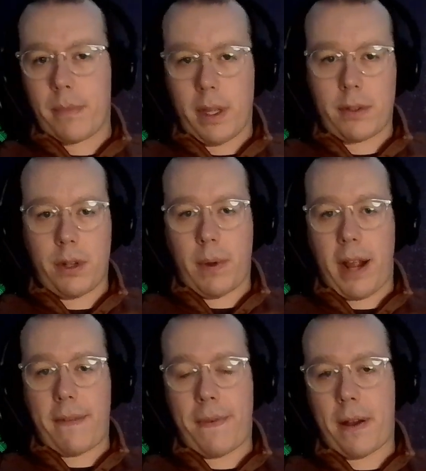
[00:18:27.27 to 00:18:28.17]
And so what
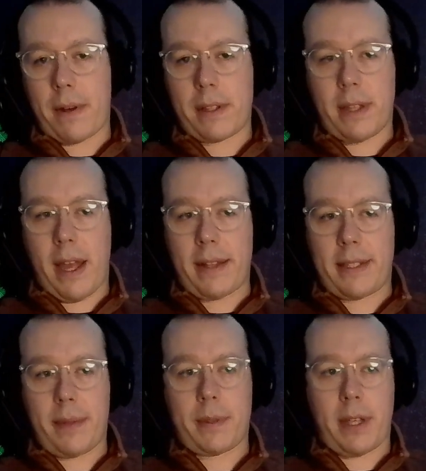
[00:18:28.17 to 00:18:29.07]
I found is that it
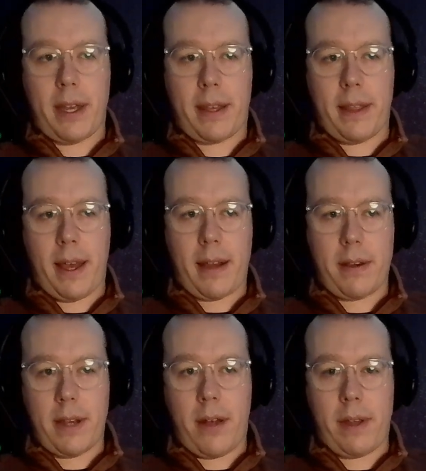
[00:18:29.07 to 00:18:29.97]
seems like that
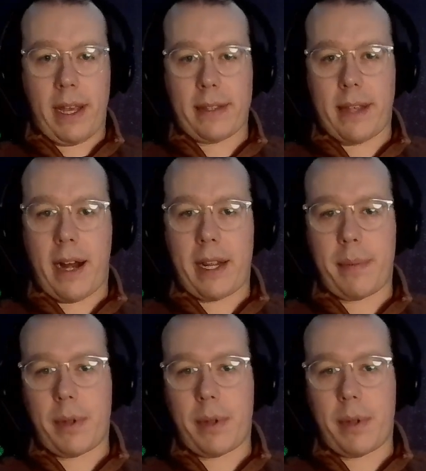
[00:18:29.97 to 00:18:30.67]
not only anxiety,